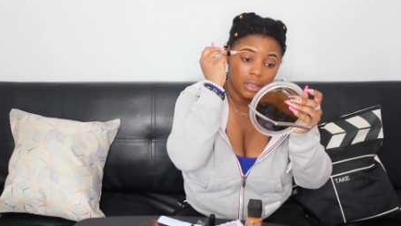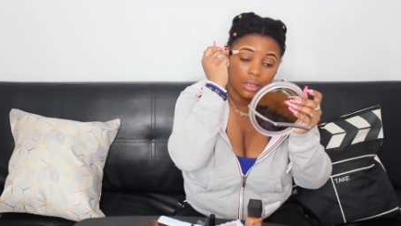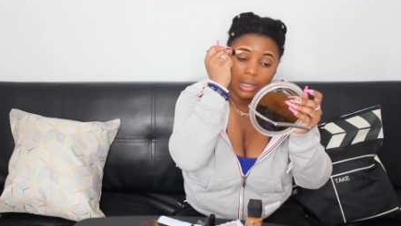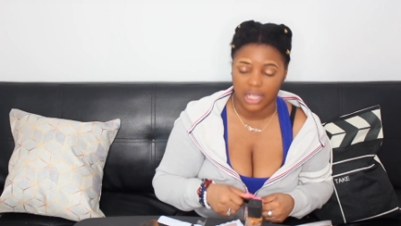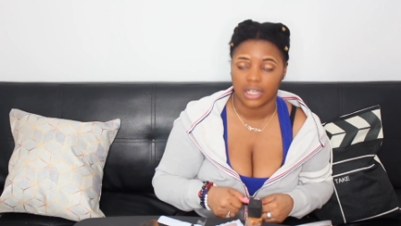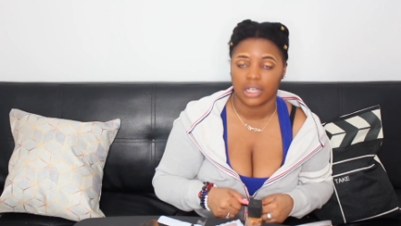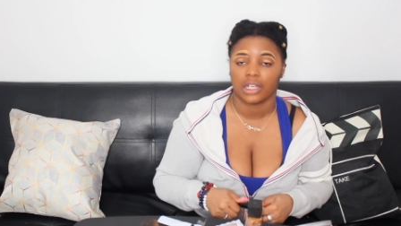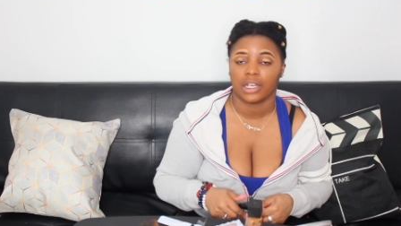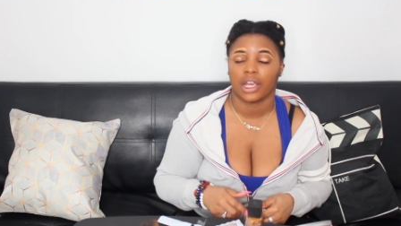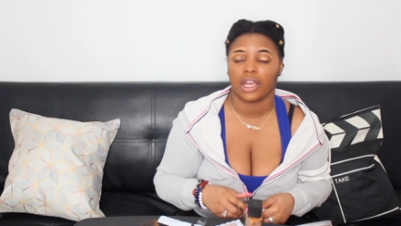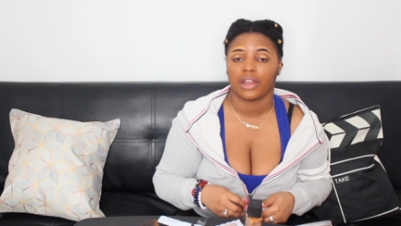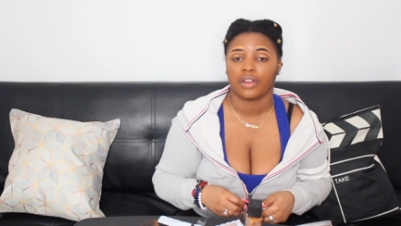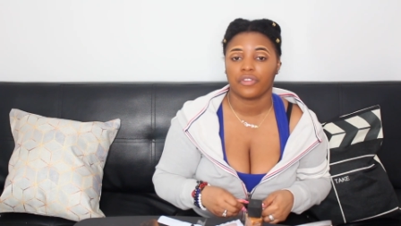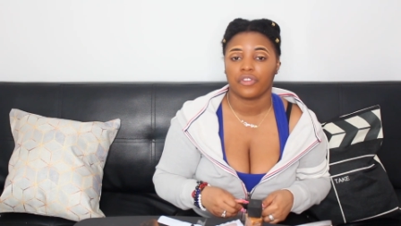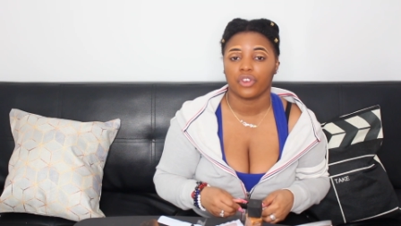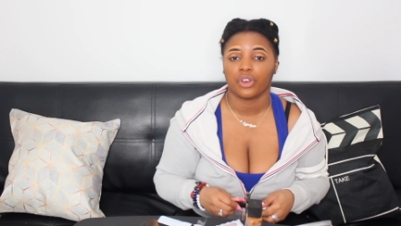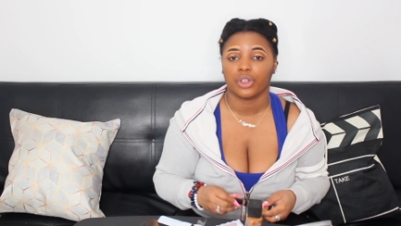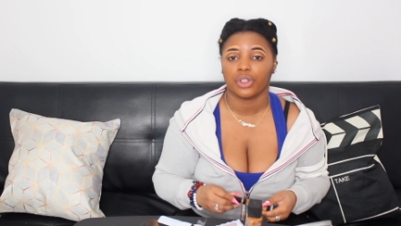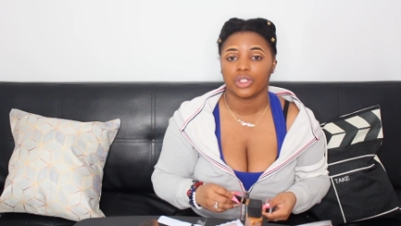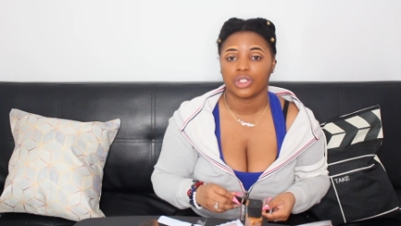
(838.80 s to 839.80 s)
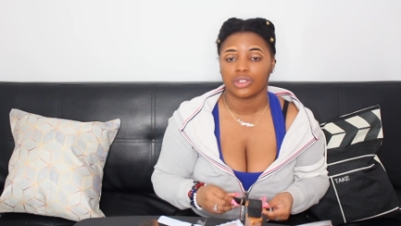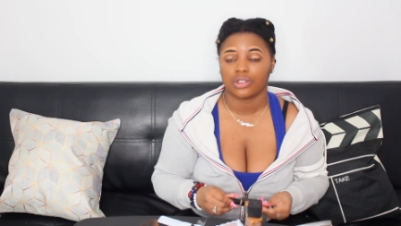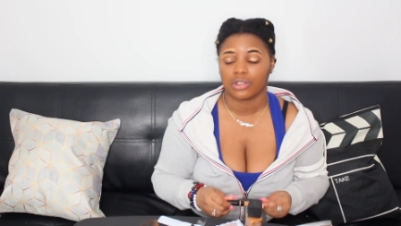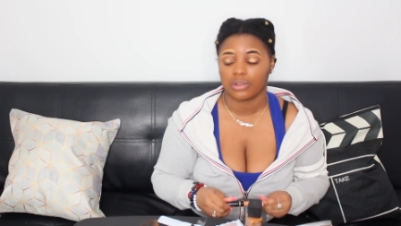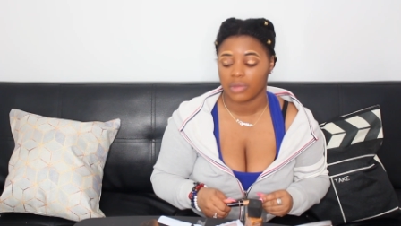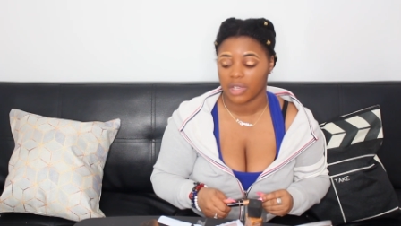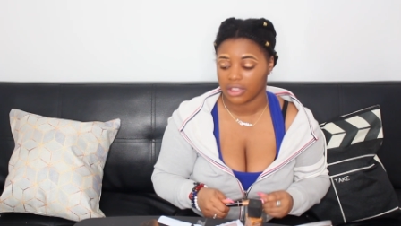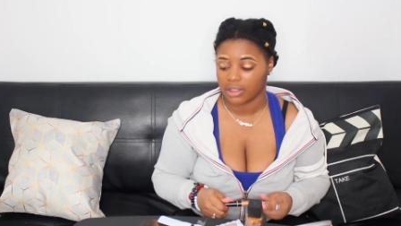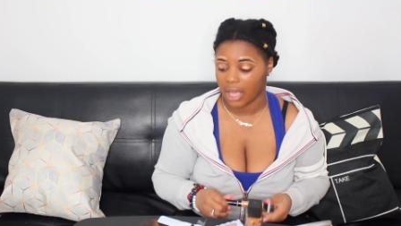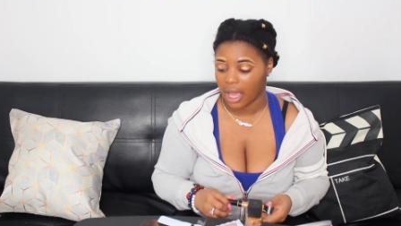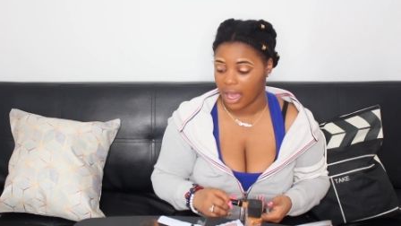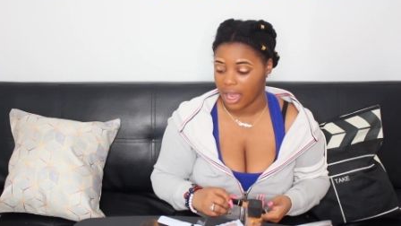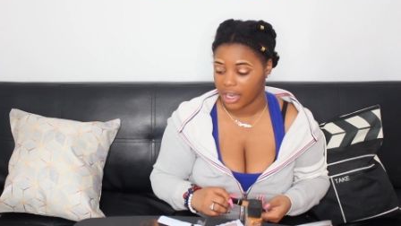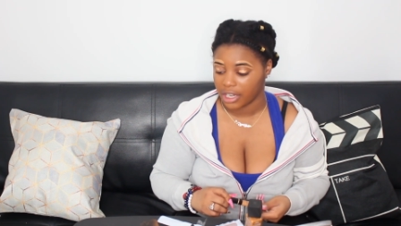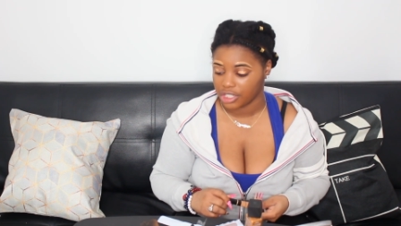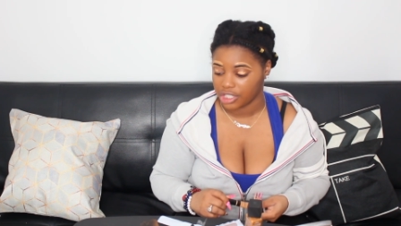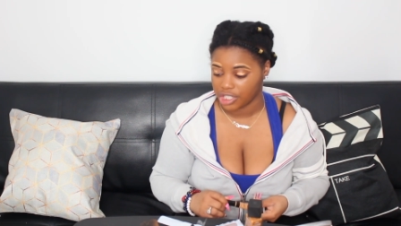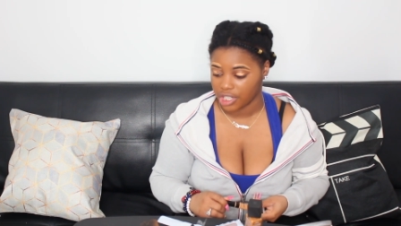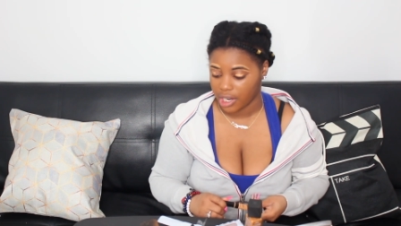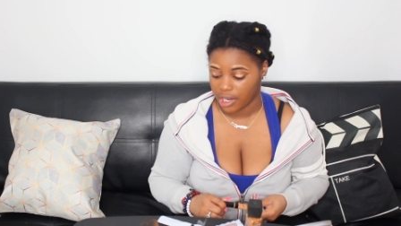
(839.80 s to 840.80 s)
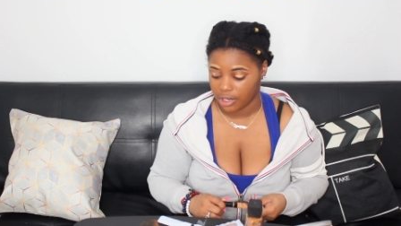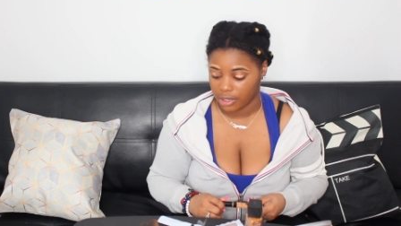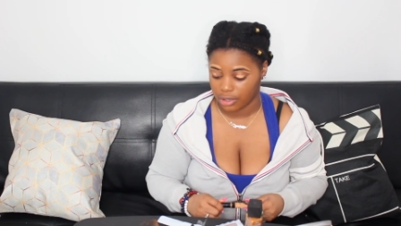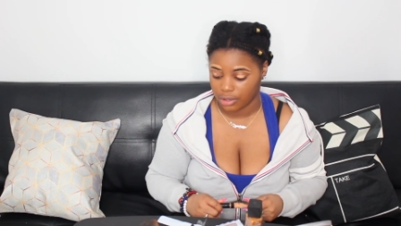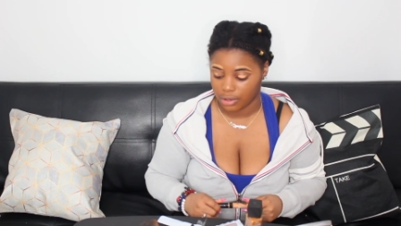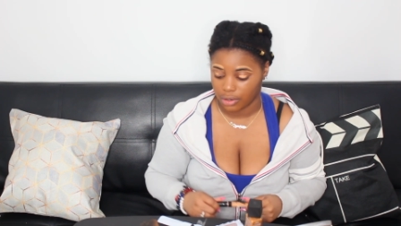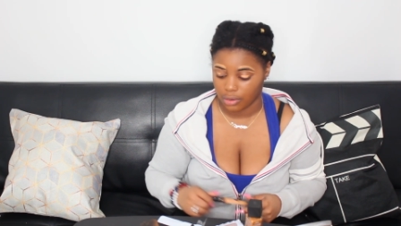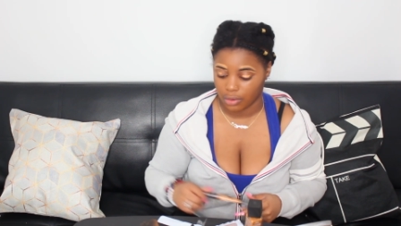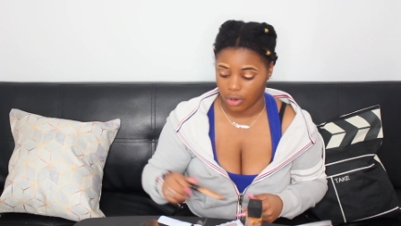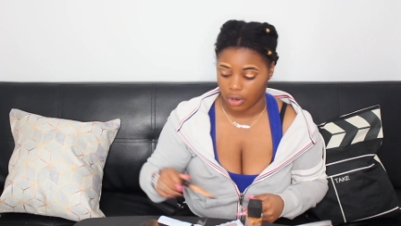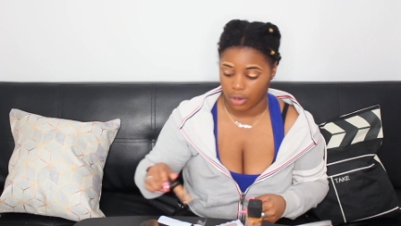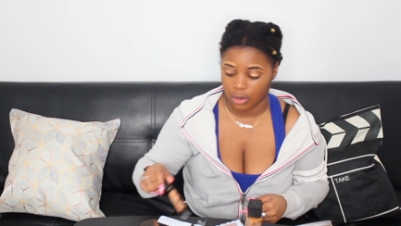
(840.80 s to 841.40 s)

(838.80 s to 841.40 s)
In an effort to make the eyeshadow,